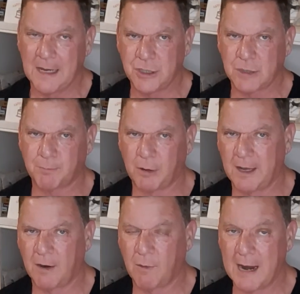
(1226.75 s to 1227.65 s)
and just
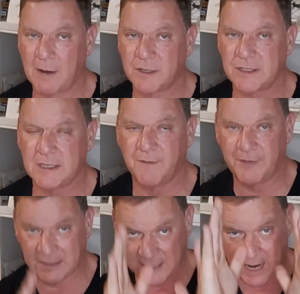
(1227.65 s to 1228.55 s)
play around to see
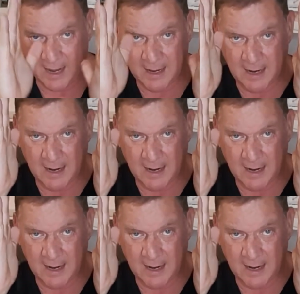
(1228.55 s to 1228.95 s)
if it's a